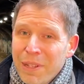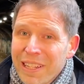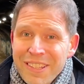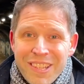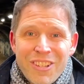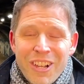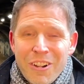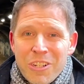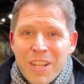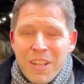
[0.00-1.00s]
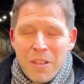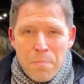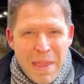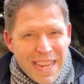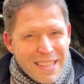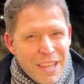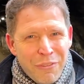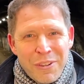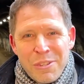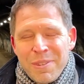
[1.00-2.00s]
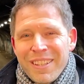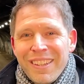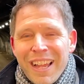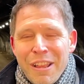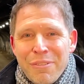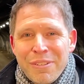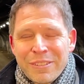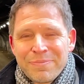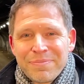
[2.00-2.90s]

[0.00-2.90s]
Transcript: Plug into church. Make a difference with your life.